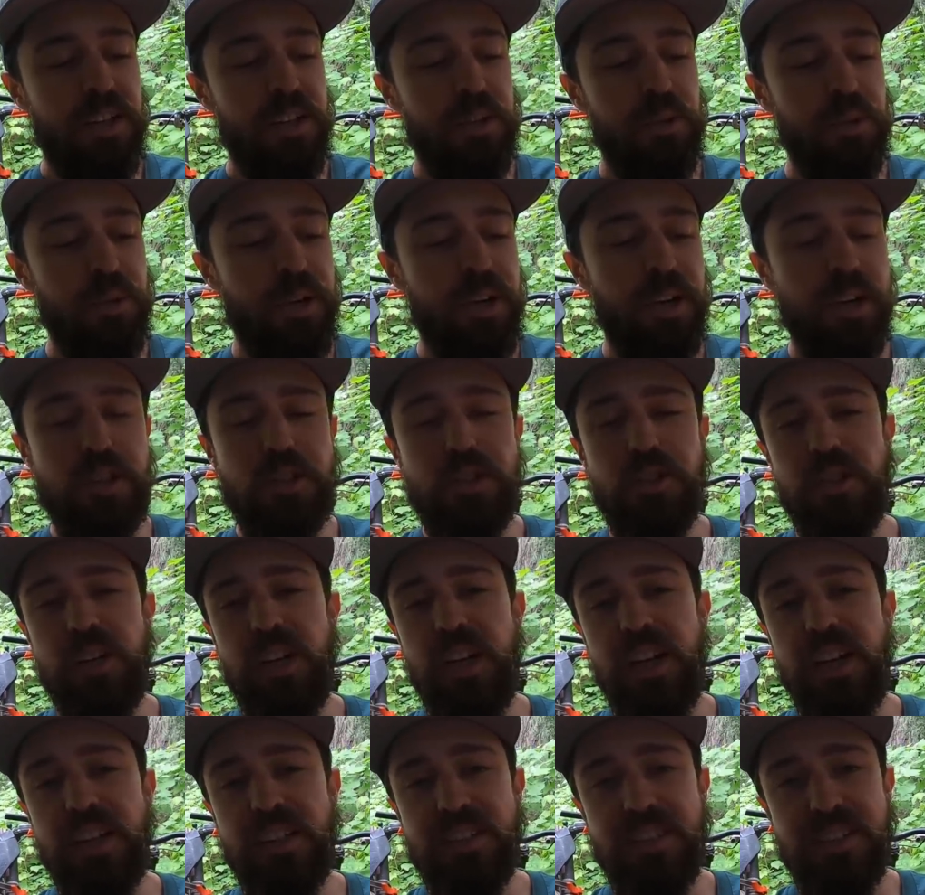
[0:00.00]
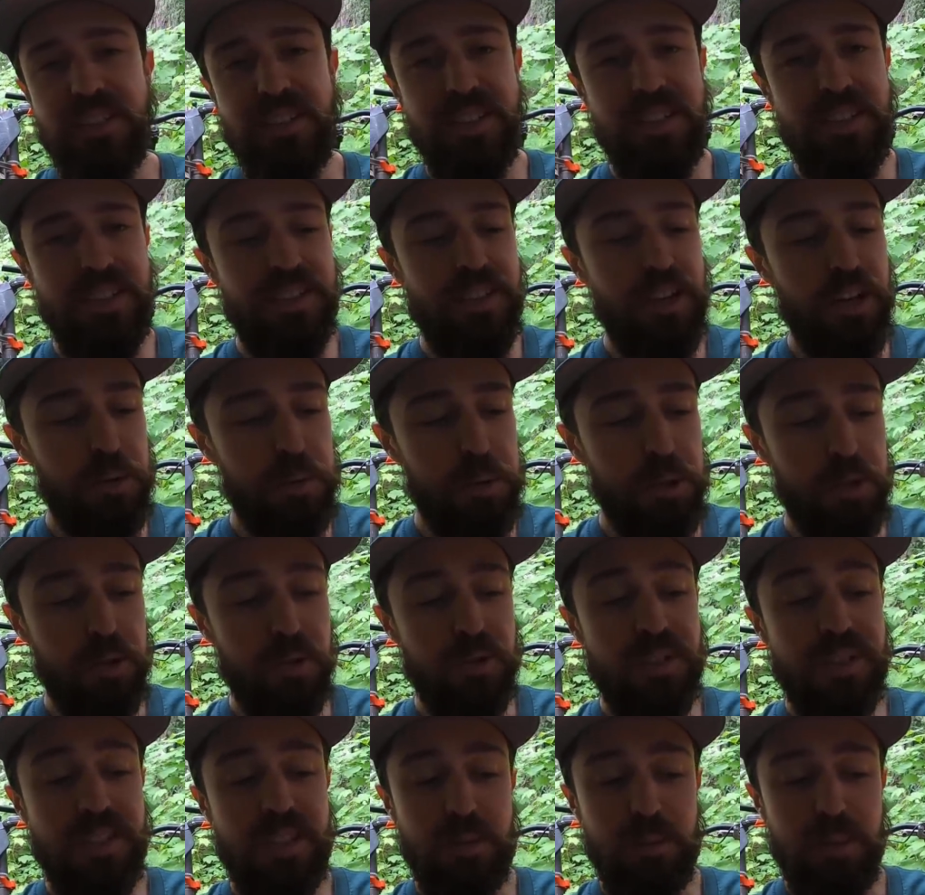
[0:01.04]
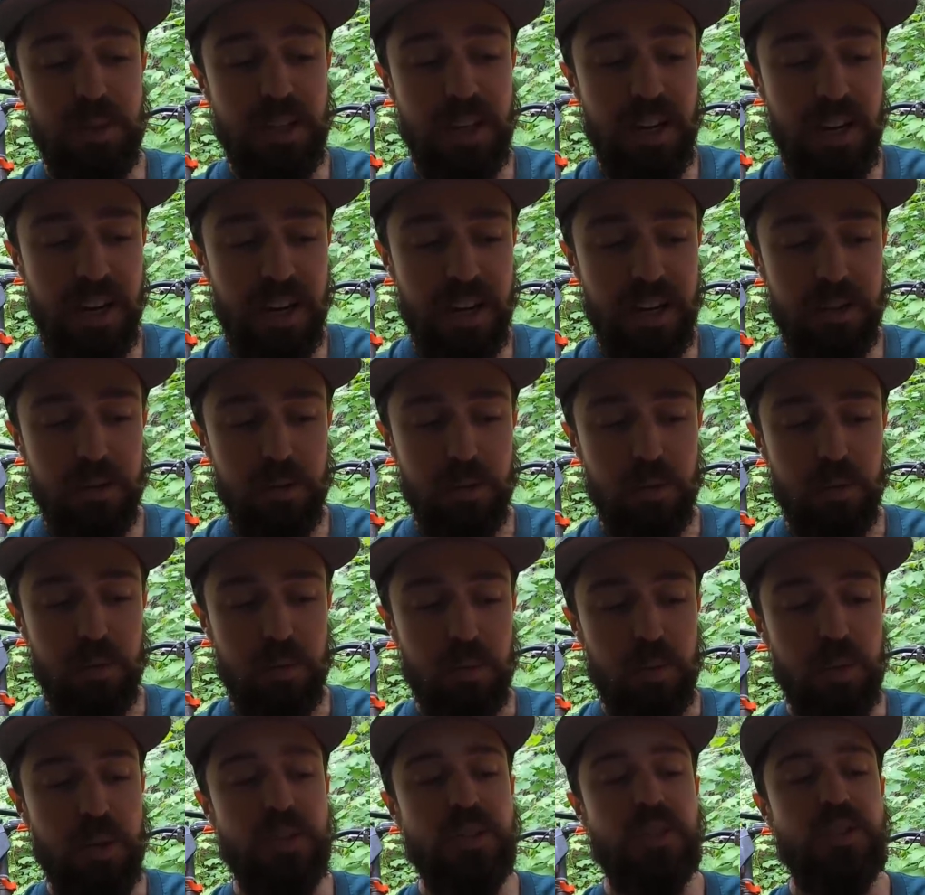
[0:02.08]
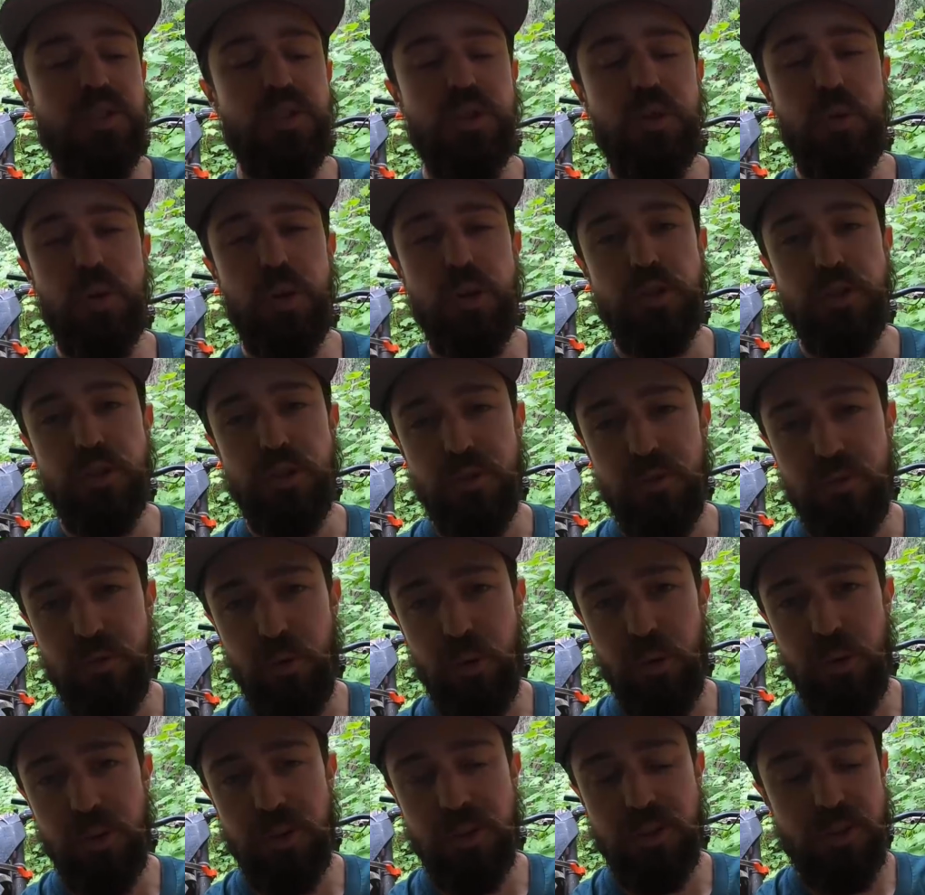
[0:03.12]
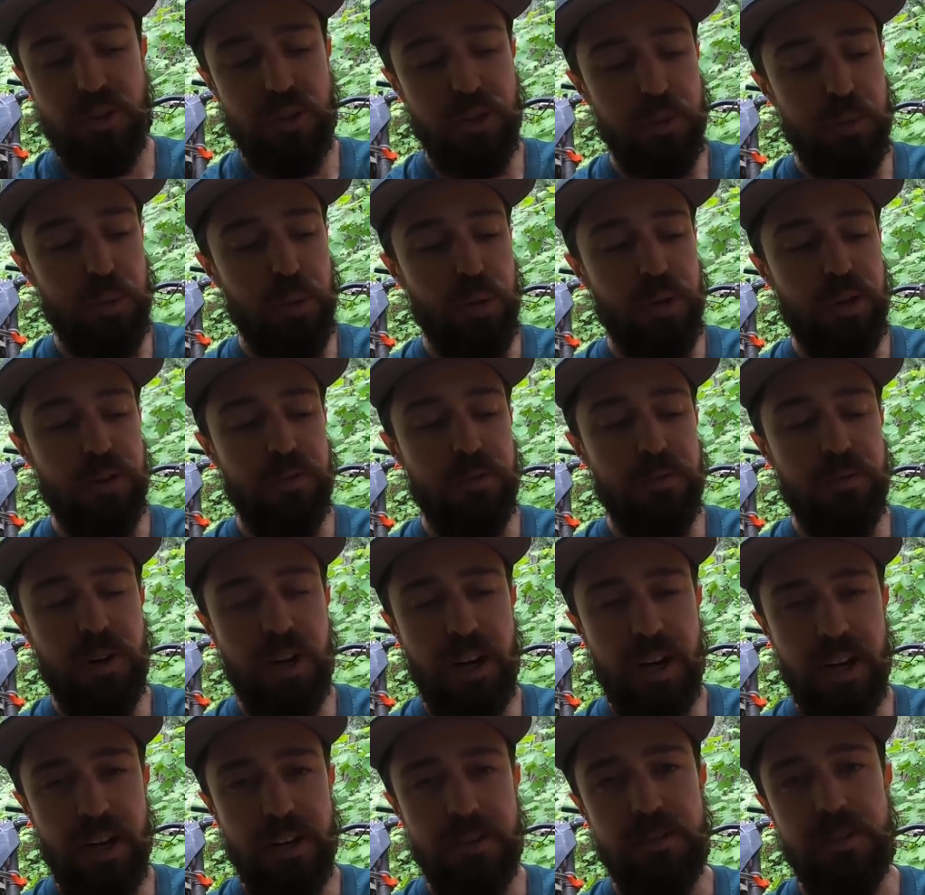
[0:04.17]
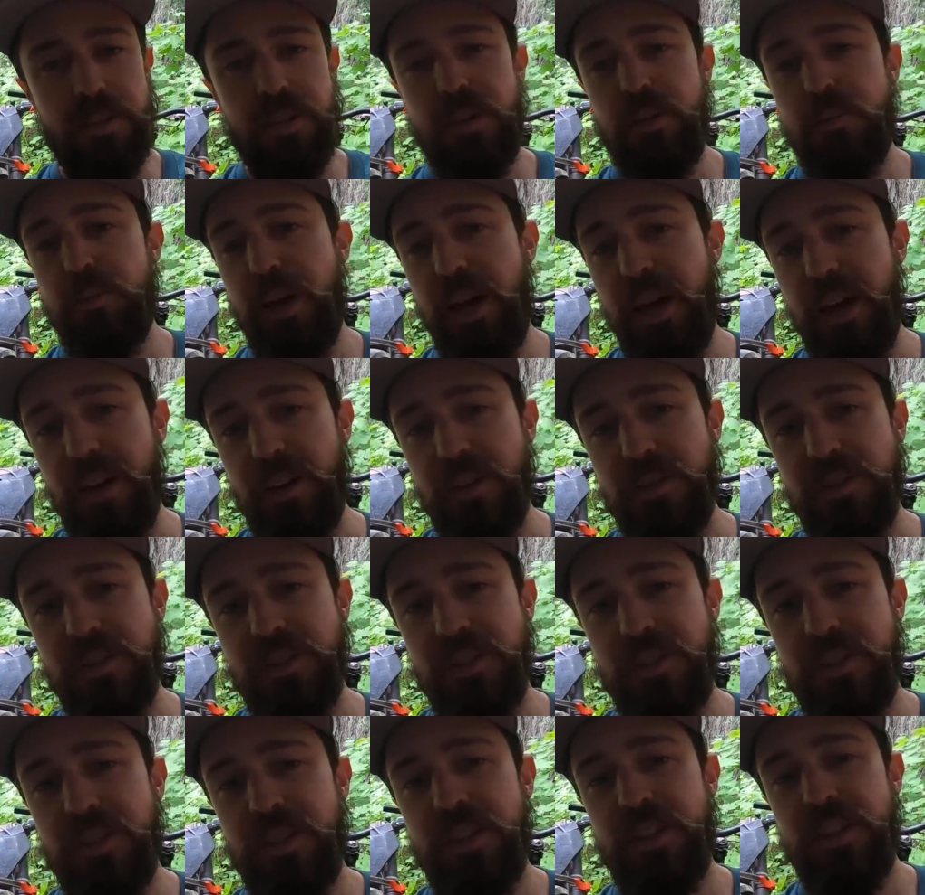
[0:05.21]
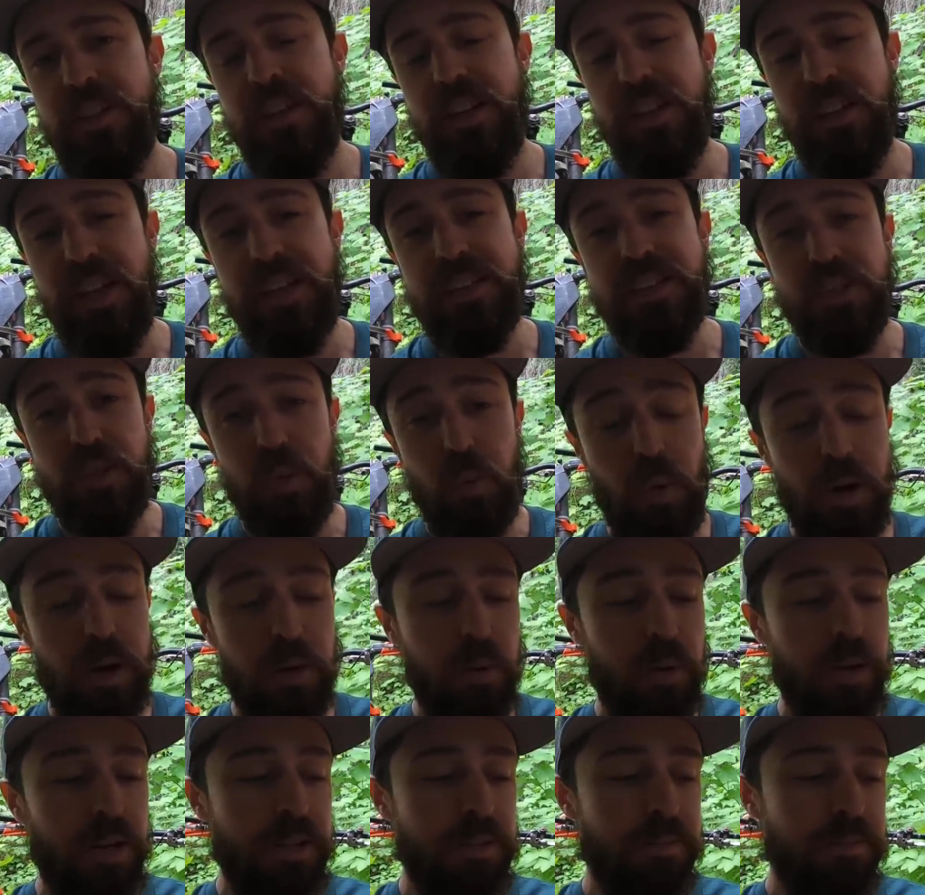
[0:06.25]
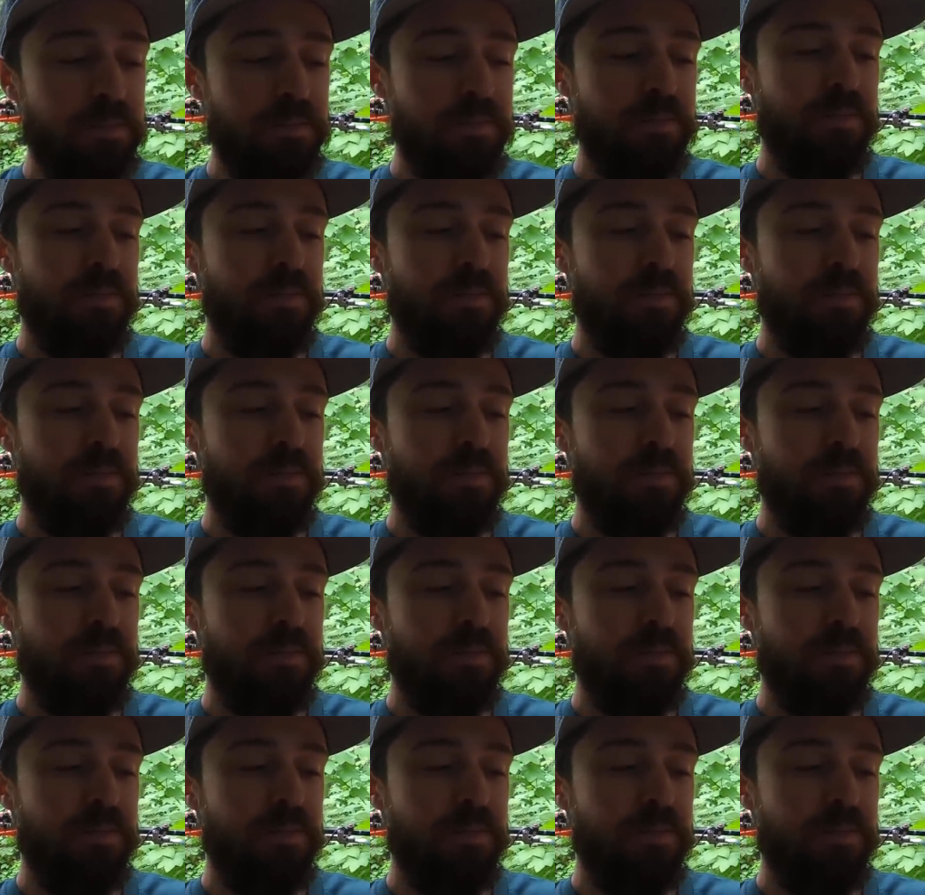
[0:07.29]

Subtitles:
300 XCW TPI was 242.5 pounds, and that's the wet weight.